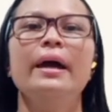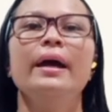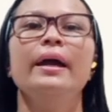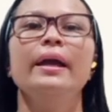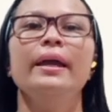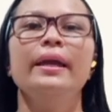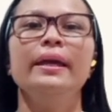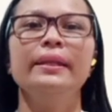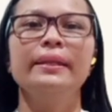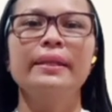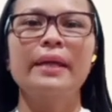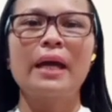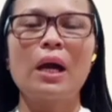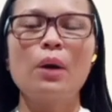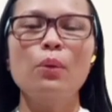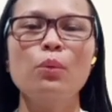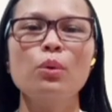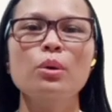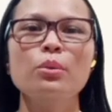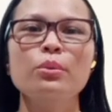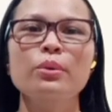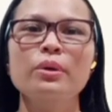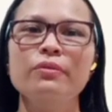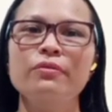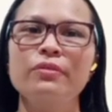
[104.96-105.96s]
In
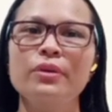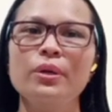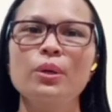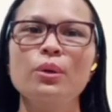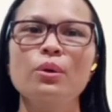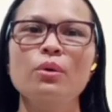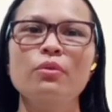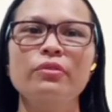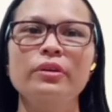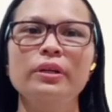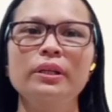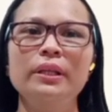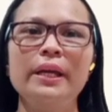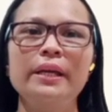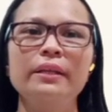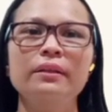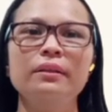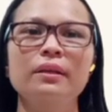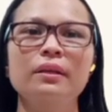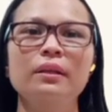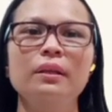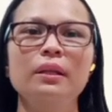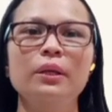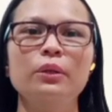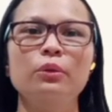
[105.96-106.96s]
our review of
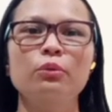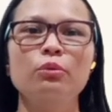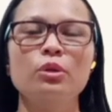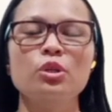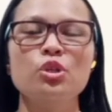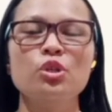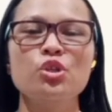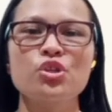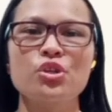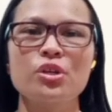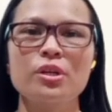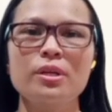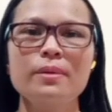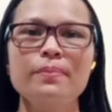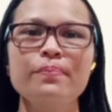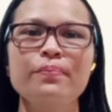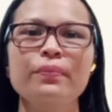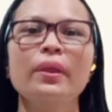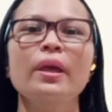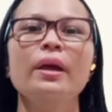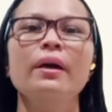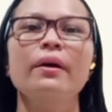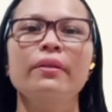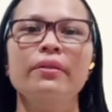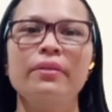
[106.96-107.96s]
related literature,
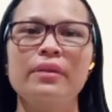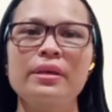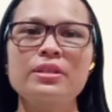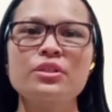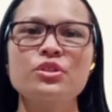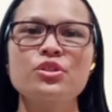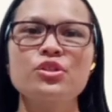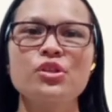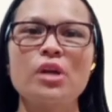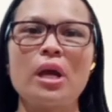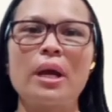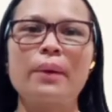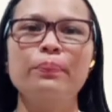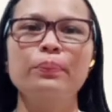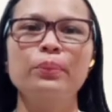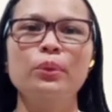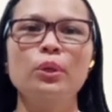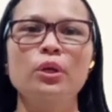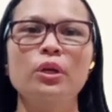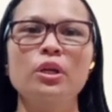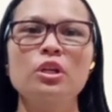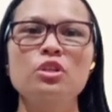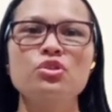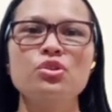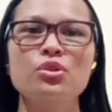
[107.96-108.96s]
this chapter
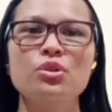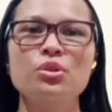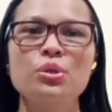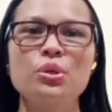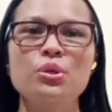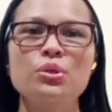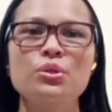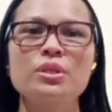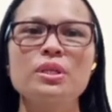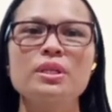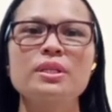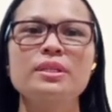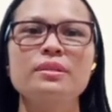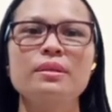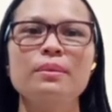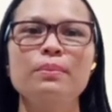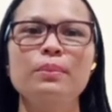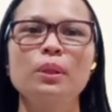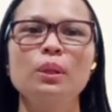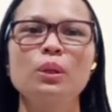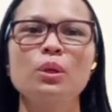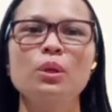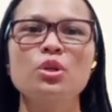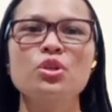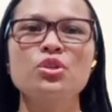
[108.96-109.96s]
introduces
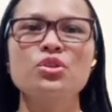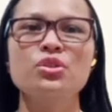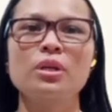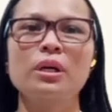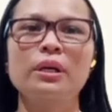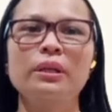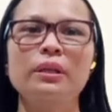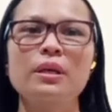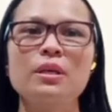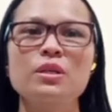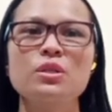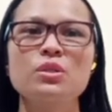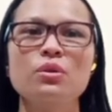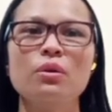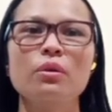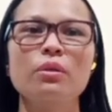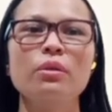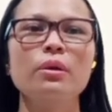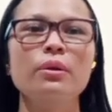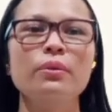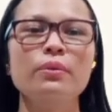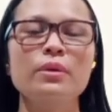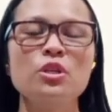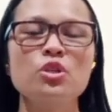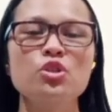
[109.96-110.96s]
similar studies to
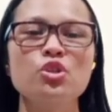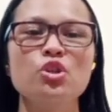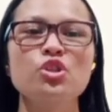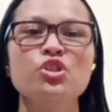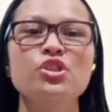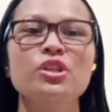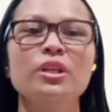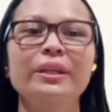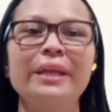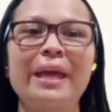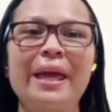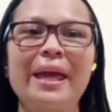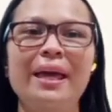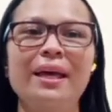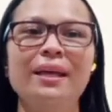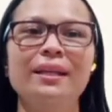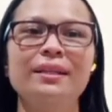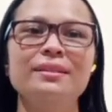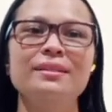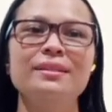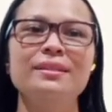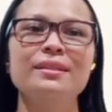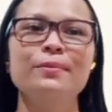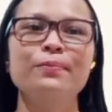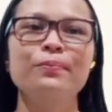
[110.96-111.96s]
the research at
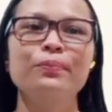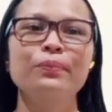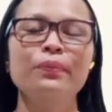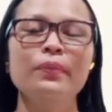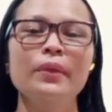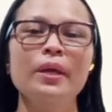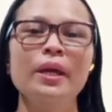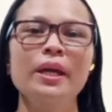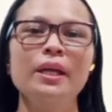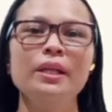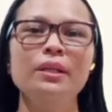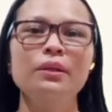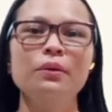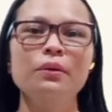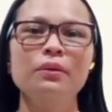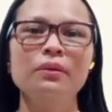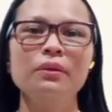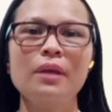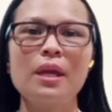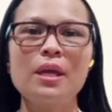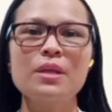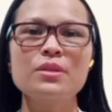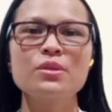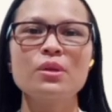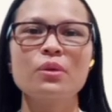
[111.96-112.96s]
hand. It
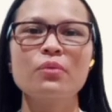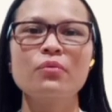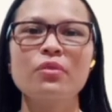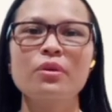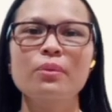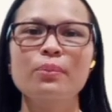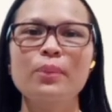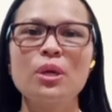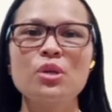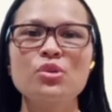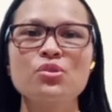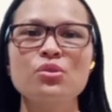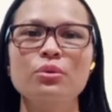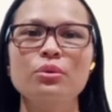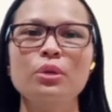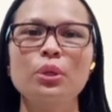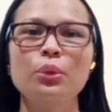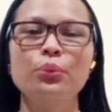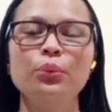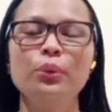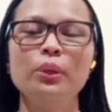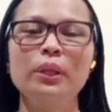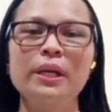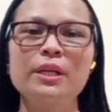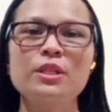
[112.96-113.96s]
contains information that
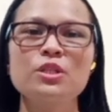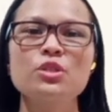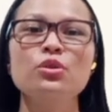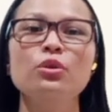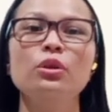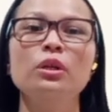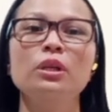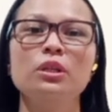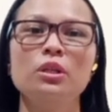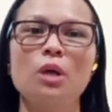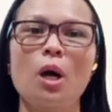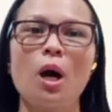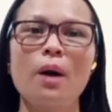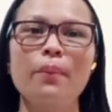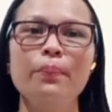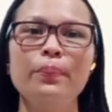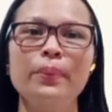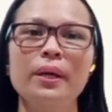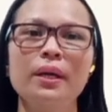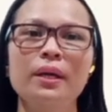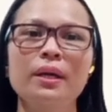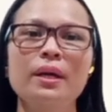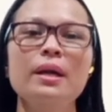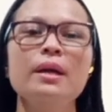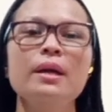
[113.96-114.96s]
relates to the
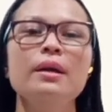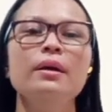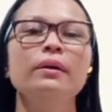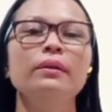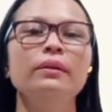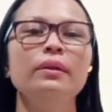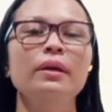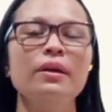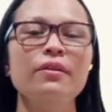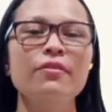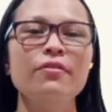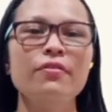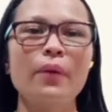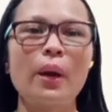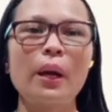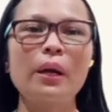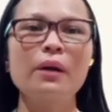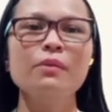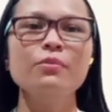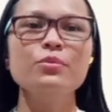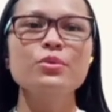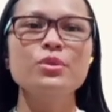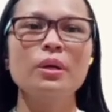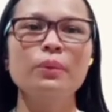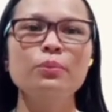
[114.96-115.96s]
topic, the effect
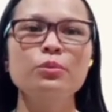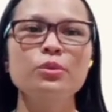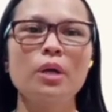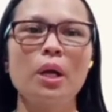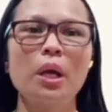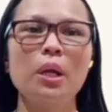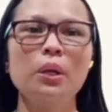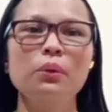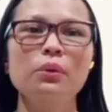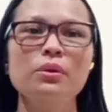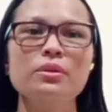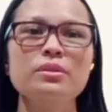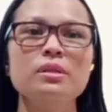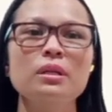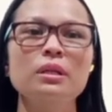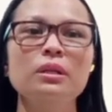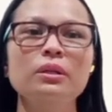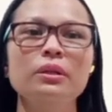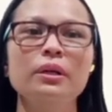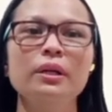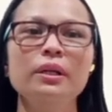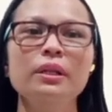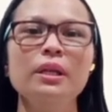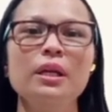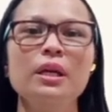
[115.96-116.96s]
of subtitles in
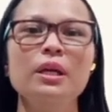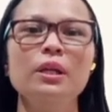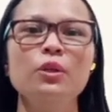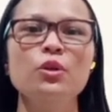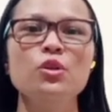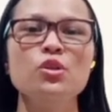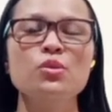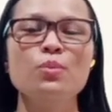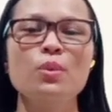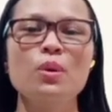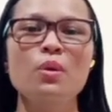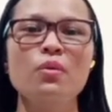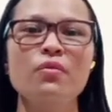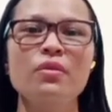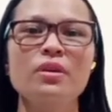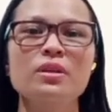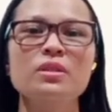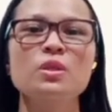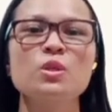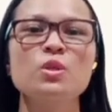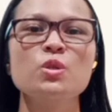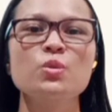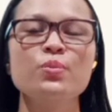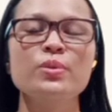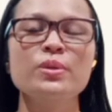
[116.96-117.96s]
non English movies,
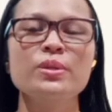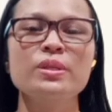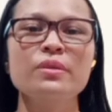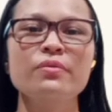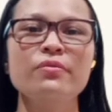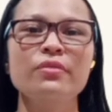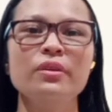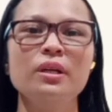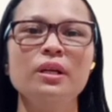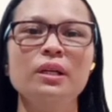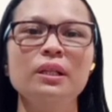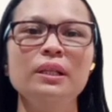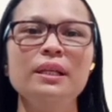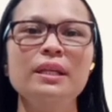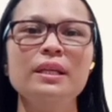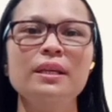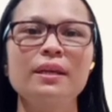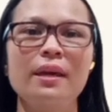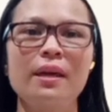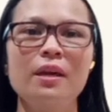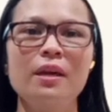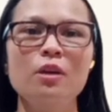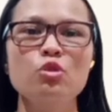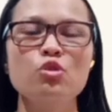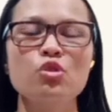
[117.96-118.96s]
specifically
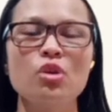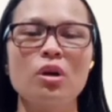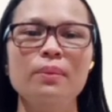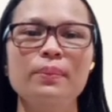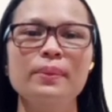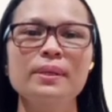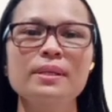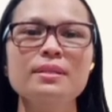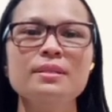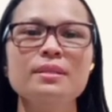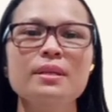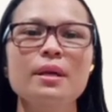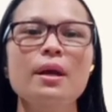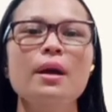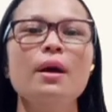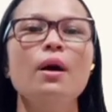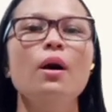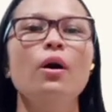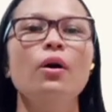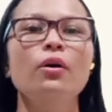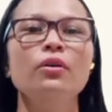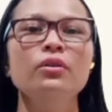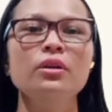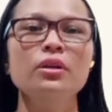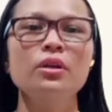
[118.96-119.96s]
K dramas,
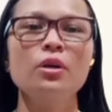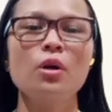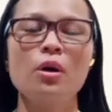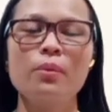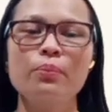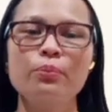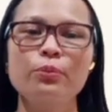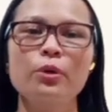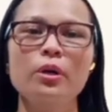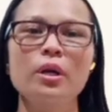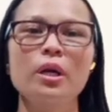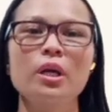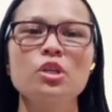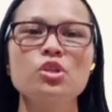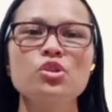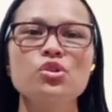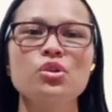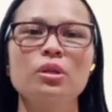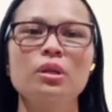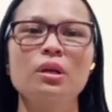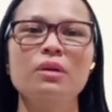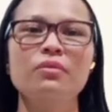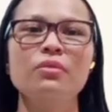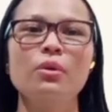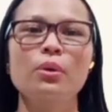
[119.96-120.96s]
on the comprehension
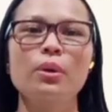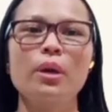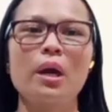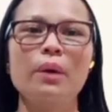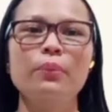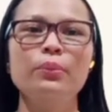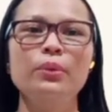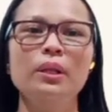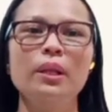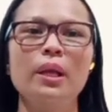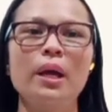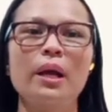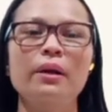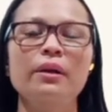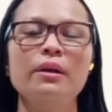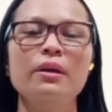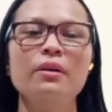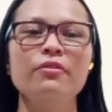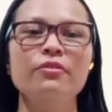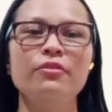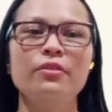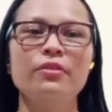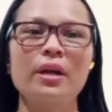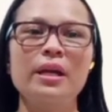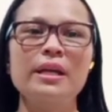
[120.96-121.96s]
and vocabulary
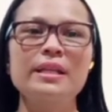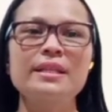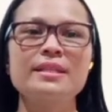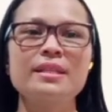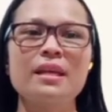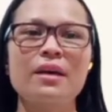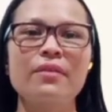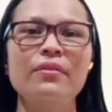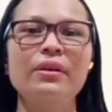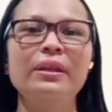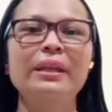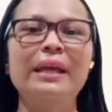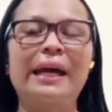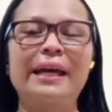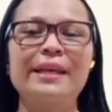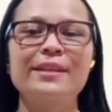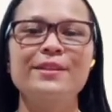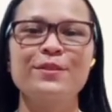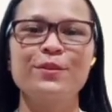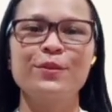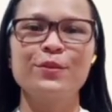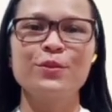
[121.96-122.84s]
of grade 7 high school